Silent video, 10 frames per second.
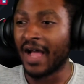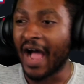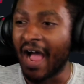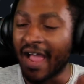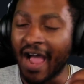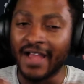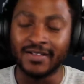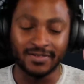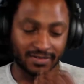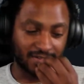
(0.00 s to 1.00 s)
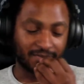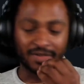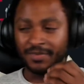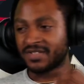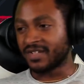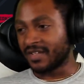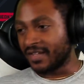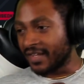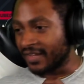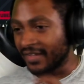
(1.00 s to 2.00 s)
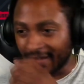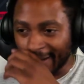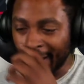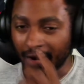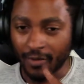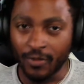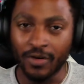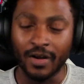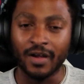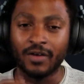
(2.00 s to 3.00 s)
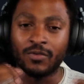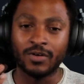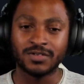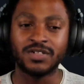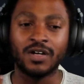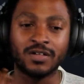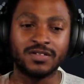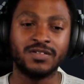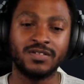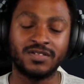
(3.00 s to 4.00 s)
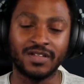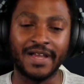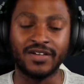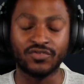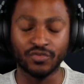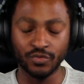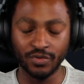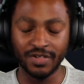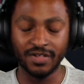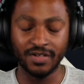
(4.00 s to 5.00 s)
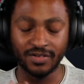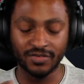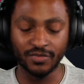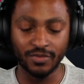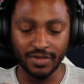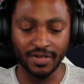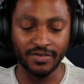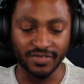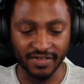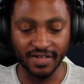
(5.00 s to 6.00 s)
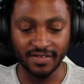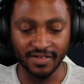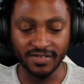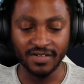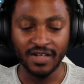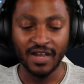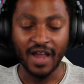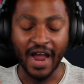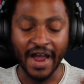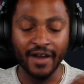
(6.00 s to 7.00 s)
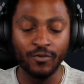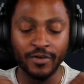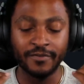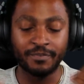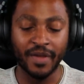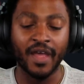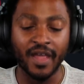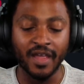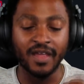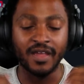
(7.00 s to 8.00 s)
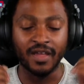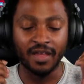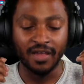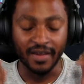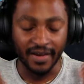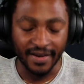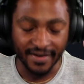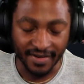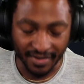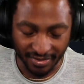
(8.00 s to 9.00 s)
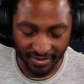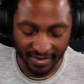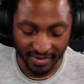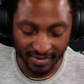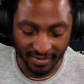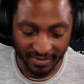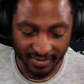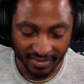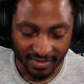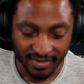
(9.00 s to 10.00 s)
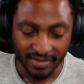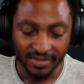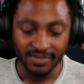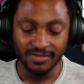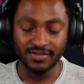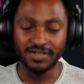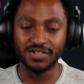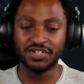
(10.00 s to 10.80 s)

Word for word: I, I let, let me tell and, and and I want and I want y'all to to like truly truly understand this. I would pay anything to